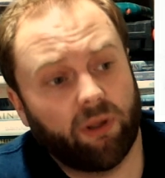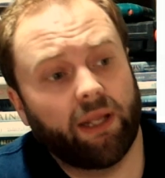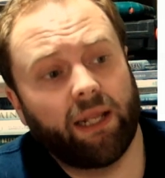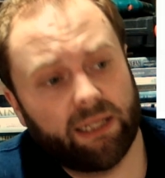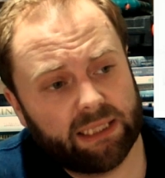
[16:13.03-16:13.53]

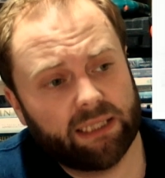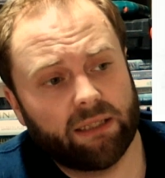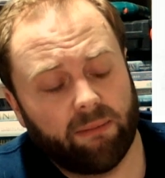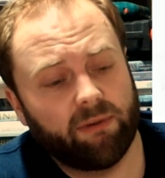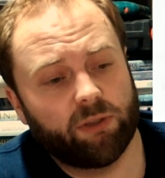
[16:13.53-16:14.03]
And let
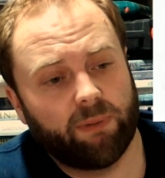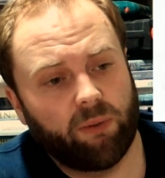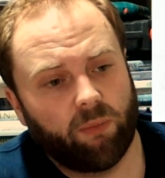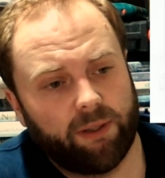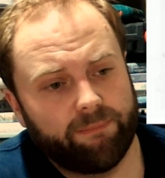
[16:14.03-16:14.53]
me explain
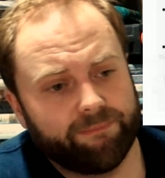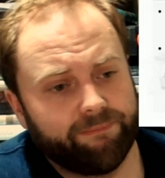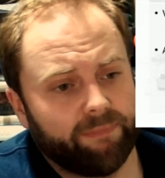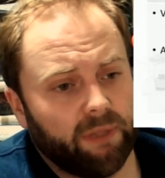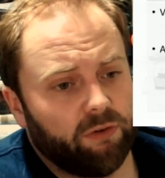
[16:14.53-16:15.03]
why.
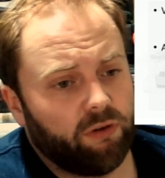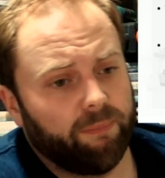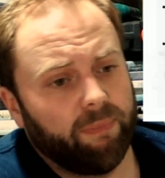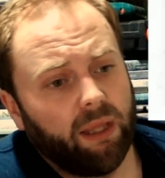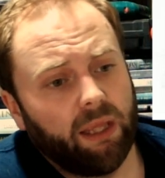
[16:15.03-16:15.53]
So,
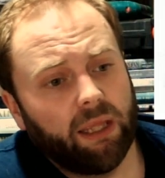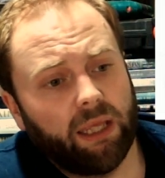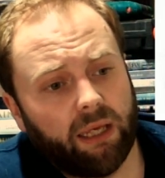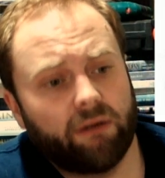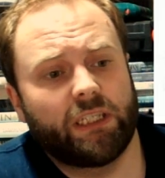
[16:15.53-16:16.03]

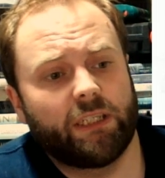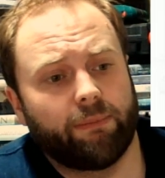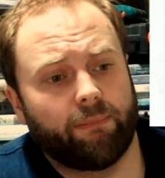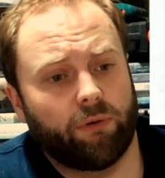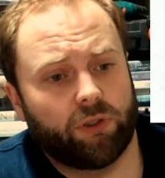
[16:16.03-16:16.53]
here is his
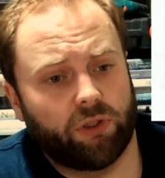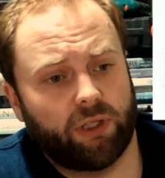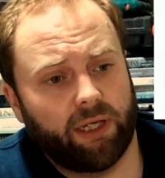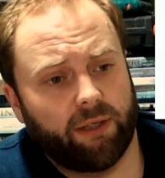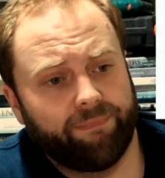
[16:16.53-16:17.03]
promotion
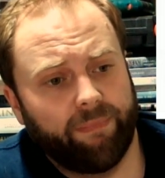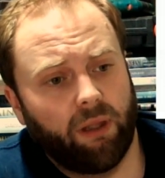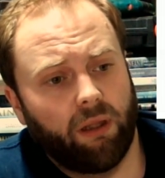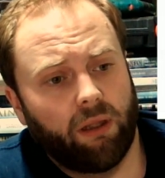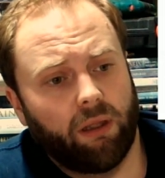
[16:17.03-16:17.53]
track.
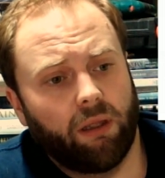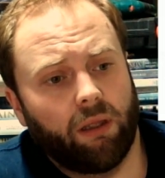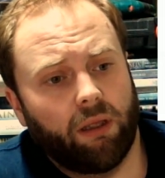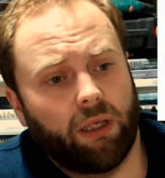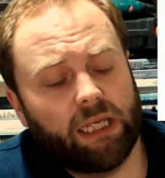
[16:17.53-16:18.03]

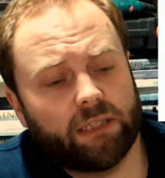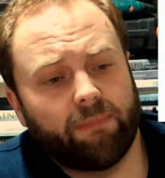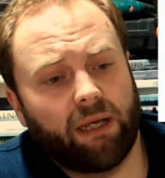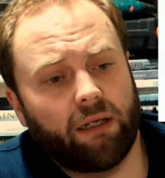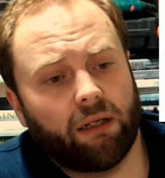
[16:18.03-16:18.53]
He's
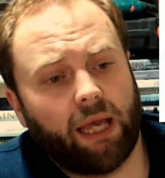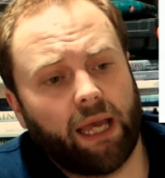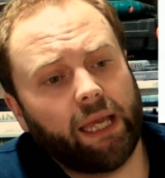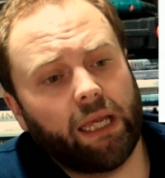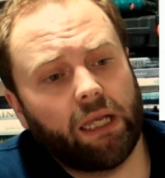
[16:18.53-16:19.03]
made
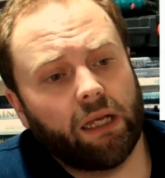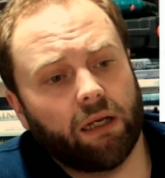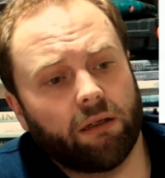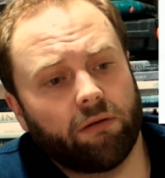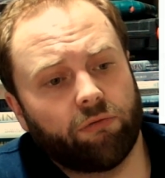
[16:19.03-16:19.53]
a
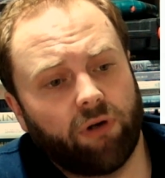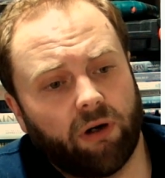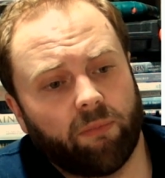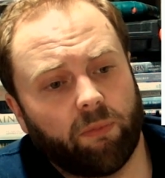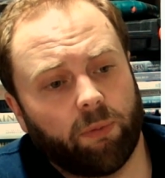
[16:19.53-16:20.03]
Rear
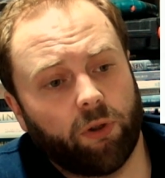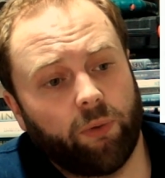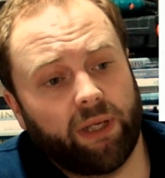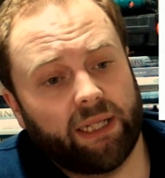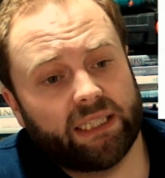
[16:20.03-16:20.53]
Admiral of the Blue
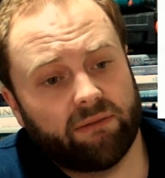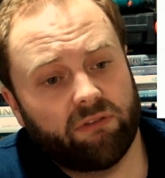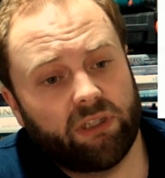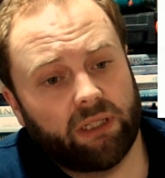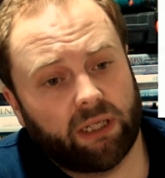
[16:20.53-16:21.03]
in
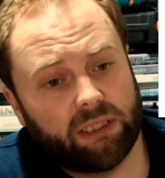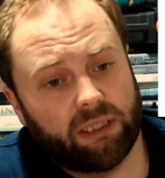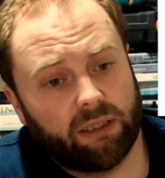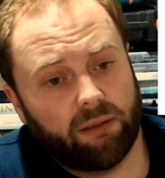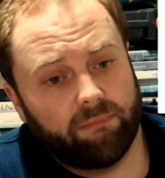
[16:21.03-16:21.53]

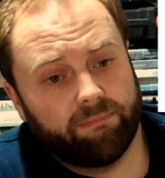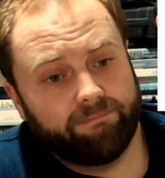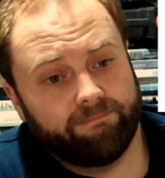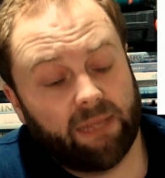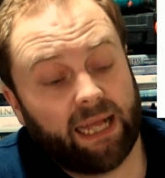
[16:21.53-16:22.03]
1799.
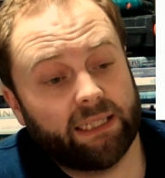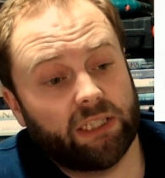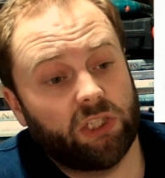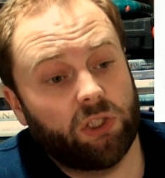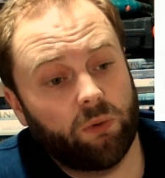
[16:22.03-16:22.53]
That's
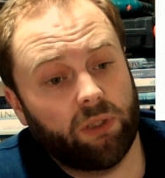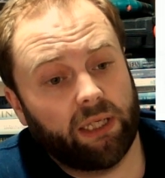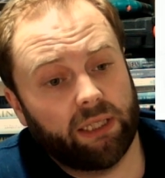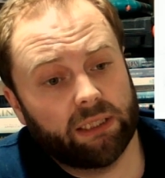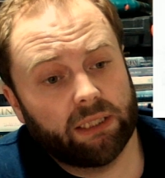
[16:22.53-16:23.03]
2
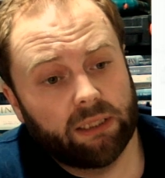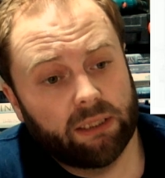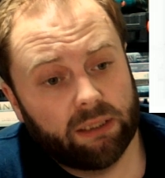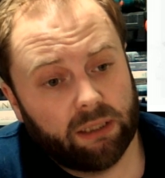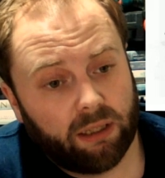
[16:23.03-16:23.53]
years
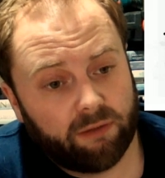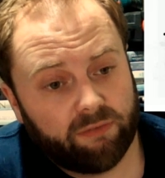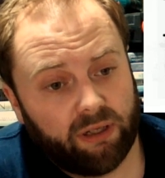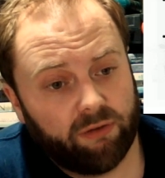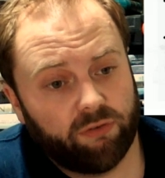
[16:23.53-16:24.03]
after
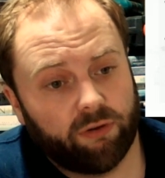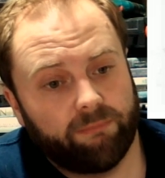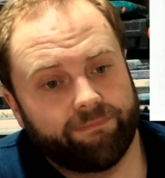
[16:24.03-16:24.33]
Nelson.